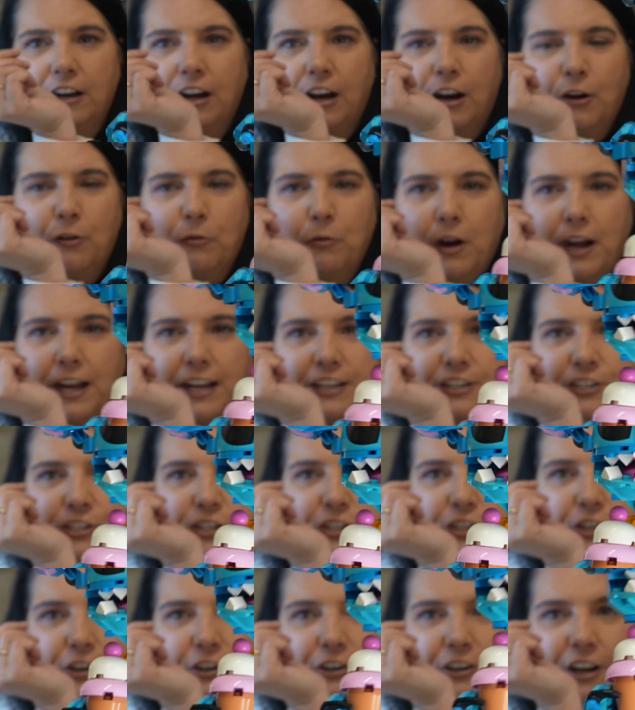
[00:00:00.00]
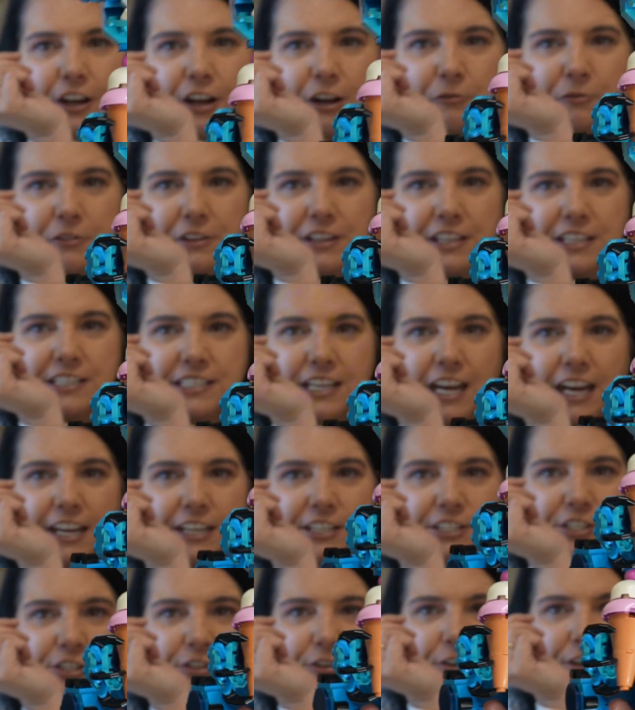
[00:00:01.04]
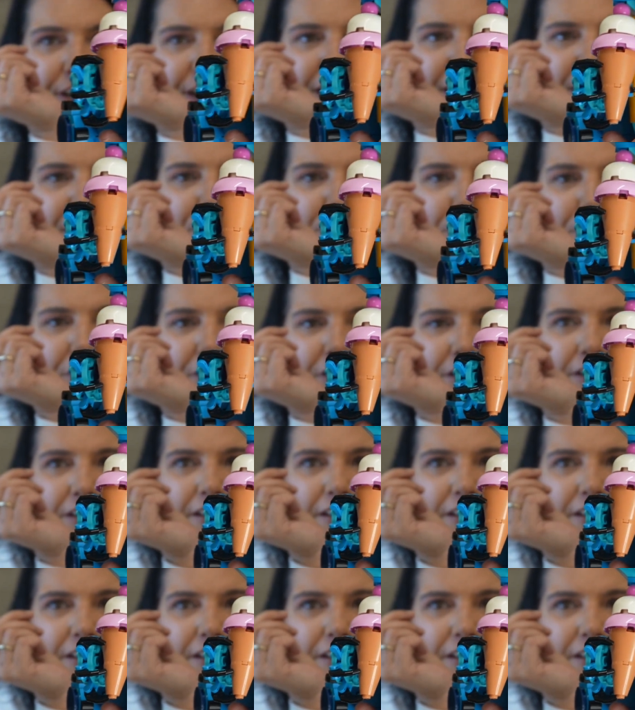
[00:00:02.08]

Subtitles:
Hawaiian shirt on with his ice cream.